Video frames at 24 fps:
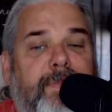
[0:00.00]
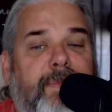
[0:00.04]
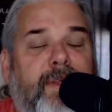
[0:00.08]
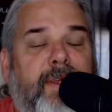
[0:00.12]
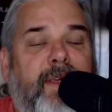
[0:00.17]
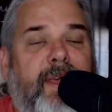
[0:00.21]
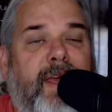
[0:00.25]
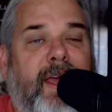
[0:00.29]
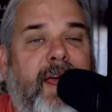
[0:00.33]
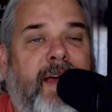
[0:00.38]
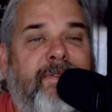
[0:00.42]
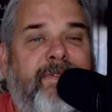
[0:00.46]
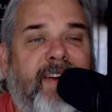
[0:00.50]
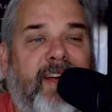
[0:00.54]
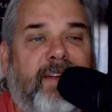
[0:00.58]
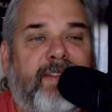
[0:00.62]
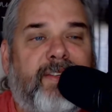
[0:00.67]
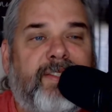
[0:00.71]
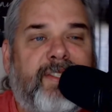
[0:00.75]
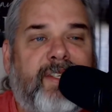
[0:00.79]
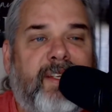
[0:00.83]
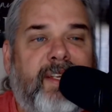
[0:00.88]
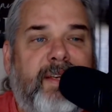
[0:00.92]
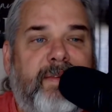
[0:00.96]
I fell
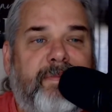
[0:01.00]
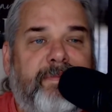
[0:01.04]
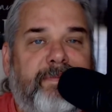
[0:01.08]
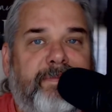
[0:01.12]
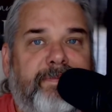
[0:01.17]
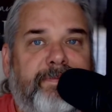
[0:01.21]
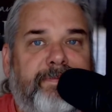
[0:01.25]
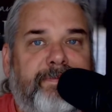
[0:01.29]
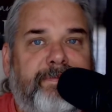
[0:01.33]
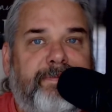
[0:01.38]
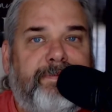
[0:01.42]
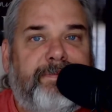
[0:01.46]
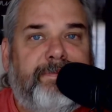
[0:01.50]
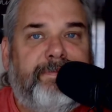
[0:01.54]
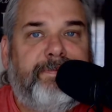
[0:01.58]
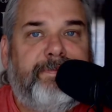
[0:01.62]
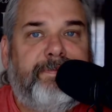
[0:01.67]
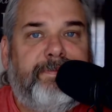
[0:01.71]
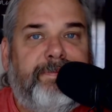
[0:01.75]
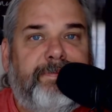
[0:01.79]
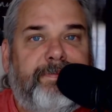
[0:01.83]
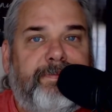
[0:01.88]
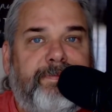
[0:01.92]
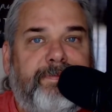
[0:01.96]
asleep.
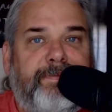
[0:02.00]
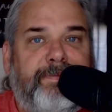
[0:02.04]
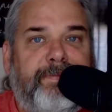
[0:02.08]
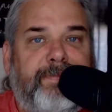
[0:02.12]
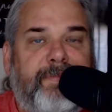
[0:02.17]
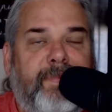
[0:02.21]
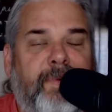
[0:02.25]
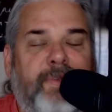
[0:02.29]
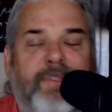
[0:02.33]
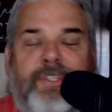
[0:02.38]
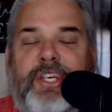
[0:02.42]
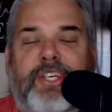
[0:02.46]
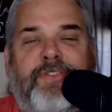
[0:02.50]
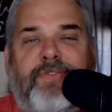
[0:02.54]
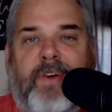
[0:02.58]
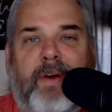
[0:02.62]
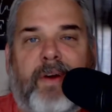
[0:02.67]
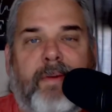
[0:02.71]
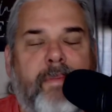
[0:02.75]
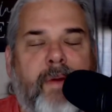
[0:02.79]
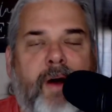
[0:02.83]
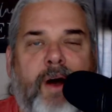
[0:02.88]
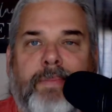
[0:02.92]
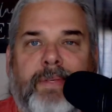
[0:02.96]
It was just for a
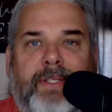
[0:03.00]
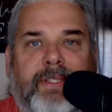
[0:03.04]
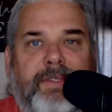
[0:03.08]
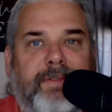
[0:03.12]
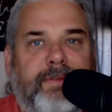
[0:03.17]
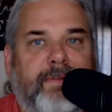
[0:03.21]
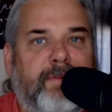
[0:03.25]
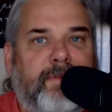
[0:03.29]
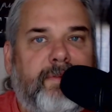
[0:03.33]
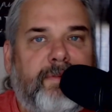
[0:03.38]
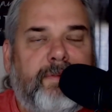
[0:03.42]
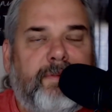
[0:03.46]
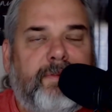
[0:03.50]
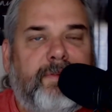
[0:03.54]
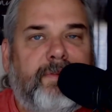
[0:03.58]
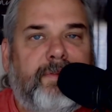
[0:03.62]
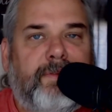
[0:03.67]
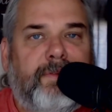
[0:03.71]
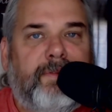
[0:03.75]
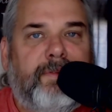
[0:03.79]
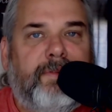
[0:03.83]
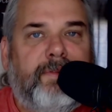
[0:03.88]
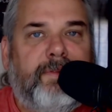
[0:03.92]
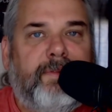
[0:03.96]
moment.
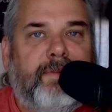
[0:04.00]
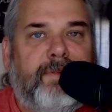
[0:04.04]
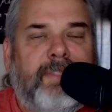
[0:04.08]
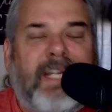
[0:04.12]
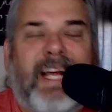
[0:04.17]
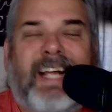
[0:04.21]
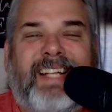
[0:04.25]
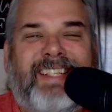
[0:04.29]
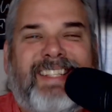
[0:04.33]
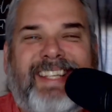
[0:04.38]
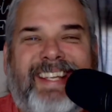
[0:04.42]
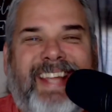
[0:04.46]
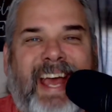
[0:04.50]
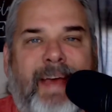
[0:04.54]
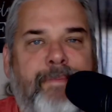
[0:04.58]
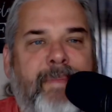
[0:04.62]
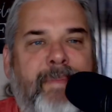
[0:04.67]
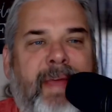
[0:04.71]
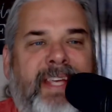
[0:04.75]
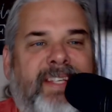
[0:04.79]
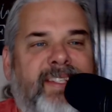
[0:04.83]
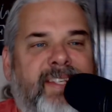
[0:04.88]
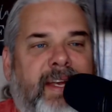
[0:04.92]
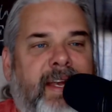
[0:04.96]
Not that that
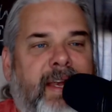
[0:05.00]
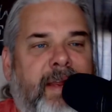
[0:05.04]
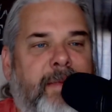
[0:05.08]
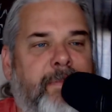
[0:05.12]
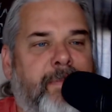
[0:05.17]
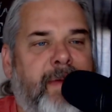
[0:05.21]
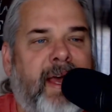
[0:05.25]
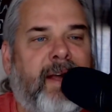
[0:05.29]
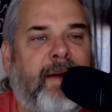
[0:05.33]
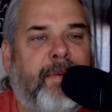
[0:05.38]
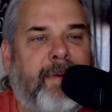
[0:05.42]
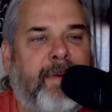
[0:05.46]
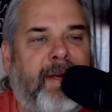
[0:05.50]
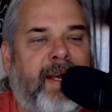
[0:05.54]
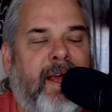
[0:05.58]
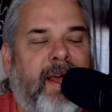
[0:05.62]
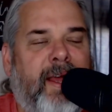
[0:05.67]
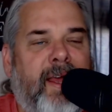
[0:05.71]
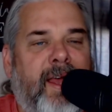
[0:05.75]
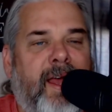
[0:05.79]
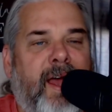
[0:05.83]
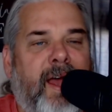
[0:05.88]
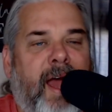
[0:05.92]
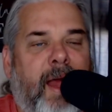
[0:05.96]
makes it any better,
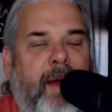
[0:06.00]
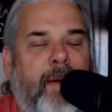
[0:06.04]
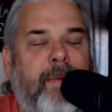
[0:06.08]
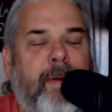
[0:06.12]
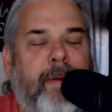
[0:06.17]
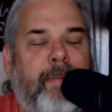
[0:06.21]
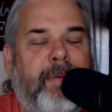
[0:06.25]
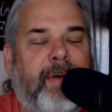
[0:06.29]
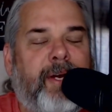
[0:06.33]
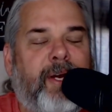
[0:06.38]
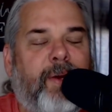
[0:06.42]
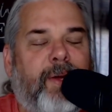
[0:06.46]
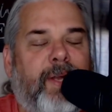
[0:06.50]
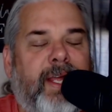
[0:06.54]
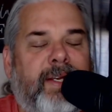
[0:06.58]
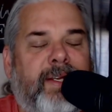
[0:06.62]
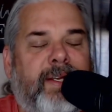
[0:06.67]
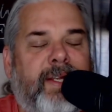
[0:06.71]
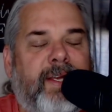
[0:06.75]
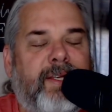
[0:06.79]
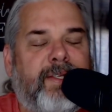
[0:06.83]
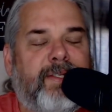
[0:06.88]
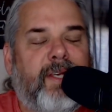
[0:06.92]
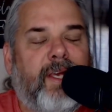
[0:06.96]
but I remember going like
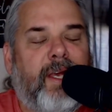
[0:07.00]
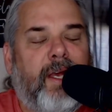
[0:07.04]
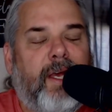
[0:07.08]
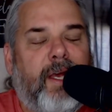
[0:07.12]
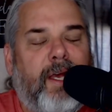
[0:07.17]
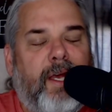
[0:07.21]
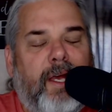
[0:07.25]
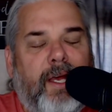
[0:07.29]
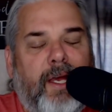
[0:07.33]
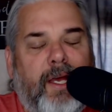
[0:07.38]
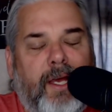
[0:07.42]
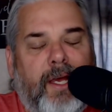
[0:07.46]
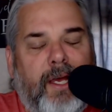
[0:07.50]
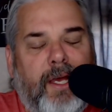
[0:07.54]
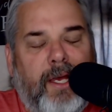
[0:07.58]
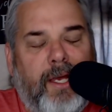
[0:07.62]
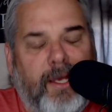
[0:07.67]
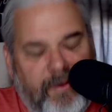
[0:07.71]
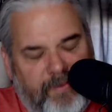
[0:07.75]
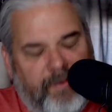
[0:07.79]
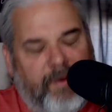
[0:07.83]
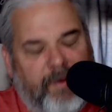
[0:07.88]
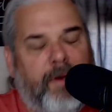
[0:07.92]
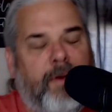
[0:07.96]
this.
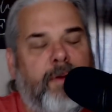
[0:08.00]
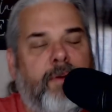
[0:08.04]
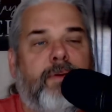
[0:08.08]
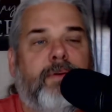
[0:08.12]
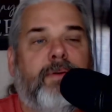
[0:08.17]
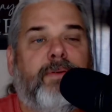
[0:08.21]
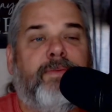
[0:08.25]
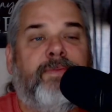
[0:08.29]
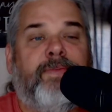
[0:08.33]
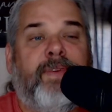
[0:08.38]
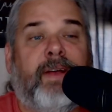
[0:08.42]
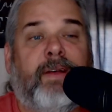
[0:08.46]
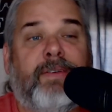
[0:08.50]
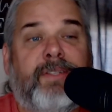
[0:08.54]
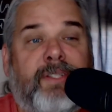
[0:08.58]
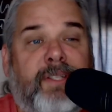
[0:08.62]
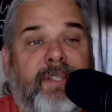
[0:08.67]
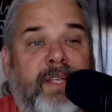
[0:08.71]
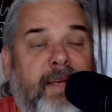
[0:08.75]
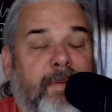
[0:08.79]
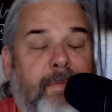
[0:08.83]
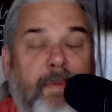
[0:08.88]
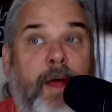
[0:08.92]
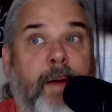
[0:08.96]
Ooh, fell
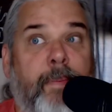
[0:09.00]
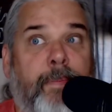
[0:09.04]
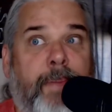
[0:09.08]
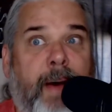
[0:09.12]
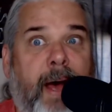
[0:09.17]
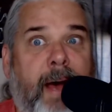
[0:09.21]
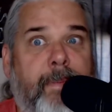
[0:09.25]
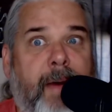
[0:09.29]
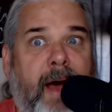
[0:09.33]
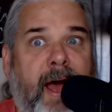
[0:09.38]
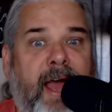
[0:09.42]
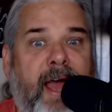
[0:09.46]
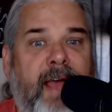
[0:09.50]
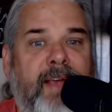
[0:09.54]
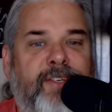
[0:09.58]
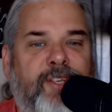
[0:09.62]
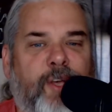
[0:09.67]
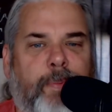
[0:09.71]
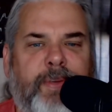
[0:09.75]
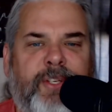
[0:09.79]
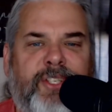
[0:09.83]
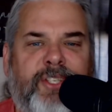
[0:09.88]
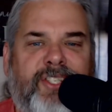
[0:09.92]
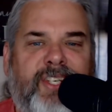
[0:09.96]
asleep. Popped my eyes
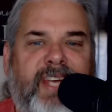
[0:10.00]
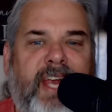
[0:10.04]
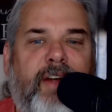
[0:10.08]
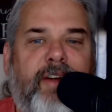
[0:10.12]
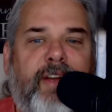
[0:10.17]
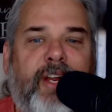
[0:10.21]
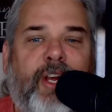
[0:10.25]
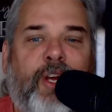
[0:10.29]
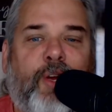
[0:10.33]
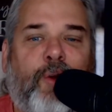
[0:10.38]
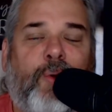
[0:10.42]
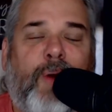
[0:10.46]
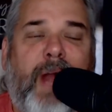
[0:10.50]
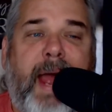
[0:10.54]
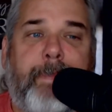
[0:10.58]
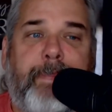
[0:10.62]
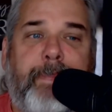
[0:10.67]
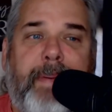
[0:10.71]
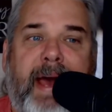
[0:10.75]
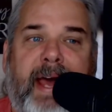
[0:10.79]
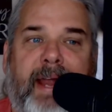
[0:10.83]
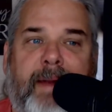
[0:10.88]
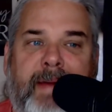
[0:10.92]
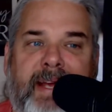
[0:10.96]
open, scared the crap
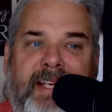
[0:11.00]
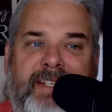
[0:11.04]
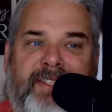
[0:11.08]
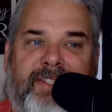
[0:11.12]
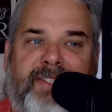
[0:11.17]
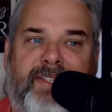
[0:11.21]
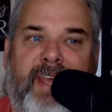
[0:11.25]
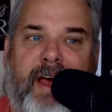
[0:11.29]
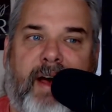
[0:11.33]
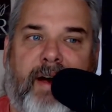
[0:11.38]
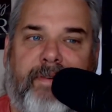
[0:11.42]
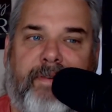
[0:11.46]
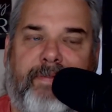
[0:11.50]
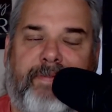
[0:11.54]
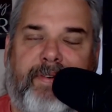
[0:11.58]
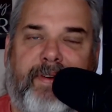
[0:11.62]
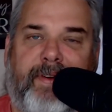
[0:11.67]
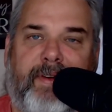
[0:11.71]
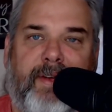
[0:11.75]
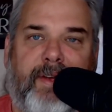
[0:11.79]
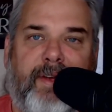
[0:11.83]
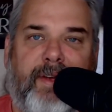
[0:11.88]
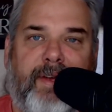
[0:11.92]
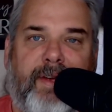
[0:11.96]
out of myself.
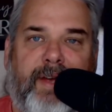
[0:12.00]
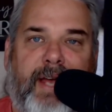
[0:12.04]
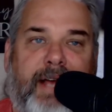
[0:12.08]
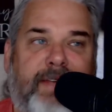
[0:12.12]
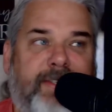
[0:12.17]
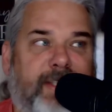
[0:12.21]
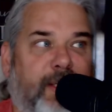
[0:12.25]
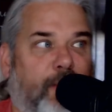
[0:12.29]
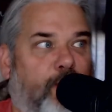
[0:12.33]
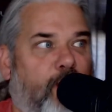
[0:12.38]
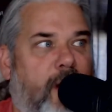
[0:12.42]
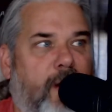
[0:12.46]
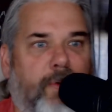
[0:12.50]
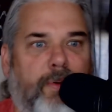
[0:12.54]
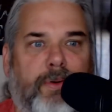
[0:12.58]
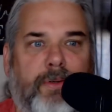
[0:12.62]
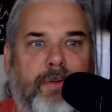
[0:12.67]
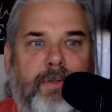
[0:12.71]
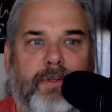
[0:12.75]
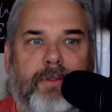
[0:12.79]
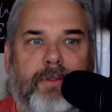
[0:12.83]
I was like, whoa,